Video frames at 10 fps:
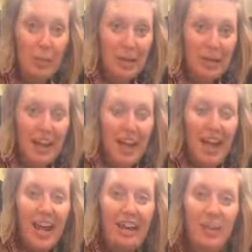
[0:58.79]
and
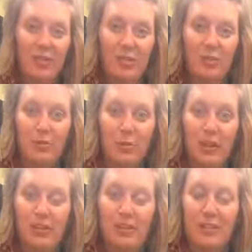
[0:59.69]
also thank
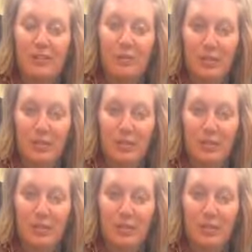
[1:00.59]
you